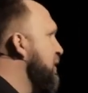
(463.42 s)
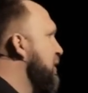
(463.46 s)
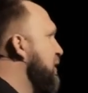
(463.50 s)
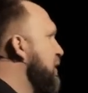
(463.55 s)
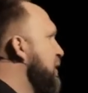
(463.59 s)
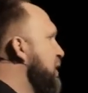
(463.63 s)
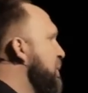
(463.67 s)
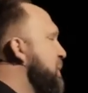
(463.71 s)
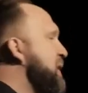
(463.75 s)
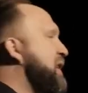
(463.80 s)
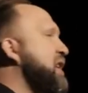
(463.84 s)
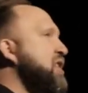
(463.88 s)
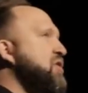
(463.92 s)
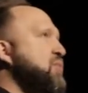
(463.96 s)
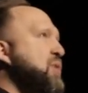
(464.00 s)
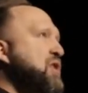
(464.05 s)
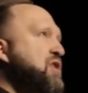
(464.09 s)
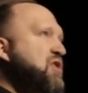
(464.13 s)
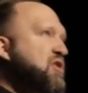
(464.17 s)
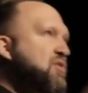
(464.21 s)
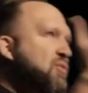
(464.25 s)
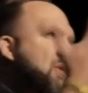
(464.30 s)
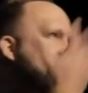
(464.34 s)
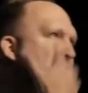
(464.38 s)
because we
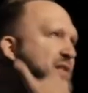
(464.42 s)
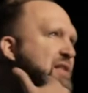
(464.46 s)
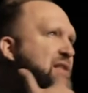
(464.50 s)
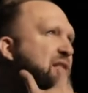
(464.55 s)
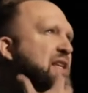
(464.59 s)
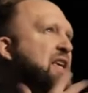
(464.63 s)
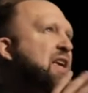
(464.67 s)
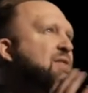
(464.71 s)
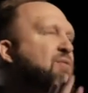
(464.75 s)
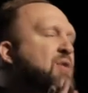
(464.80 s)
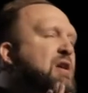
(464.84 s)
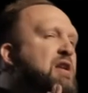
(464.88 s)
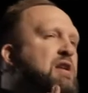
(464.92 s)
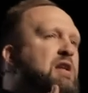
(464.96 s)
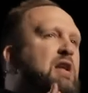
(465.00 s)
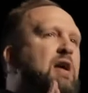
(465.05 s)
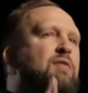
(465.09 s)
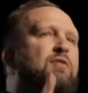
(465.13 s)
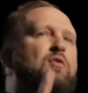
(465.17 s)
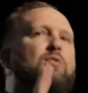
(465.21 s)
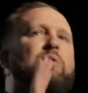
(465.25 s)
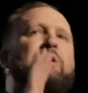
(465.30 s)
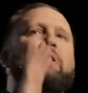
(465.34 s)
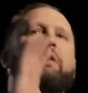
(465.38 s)
just receive, we
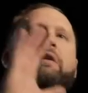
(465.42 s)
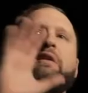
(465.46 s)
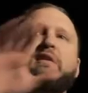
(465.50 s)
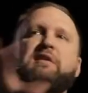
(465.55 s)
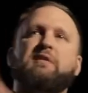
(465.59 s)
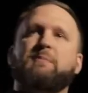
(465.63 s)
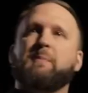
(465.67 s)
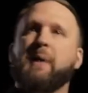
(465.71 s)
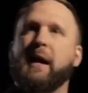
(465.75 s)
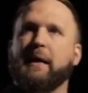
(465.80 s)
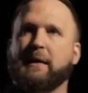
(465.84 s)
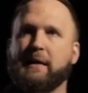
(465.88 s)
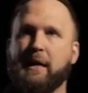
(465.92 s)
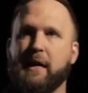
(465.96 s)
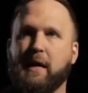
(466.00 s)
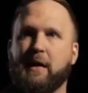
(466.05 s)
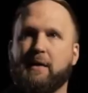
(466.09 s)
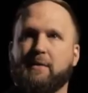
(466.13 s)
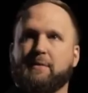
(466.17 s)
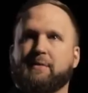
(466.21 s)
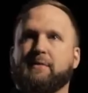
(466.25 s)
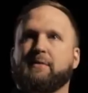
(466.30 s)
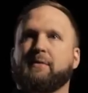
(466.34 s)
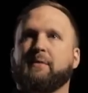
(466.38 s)
never release back out.
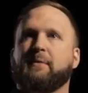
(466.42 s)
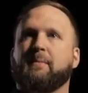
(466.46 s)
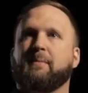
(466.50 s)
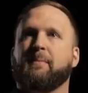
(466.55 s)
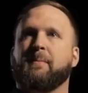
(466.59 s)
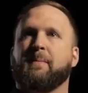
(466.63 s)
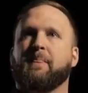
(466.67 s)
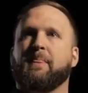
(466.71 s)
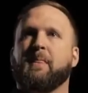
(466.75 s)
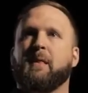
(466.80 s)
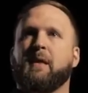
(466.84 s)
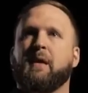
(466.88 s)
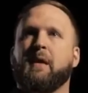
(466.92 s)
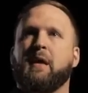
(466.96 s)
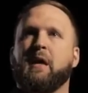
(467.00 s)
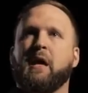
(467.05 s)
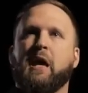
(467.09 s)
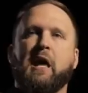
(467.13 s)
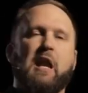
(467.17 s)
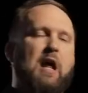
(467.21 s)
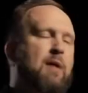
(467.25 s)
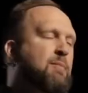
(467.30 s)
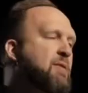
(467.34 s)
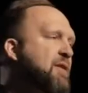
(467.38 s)

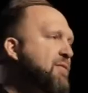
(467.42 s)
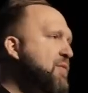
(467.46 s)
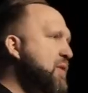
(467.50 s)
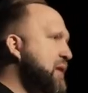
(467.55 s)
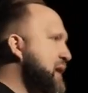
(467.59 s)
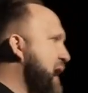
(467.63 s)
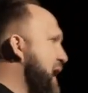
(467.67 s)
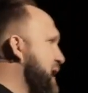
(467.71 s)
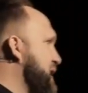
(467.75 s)
And I believe what God is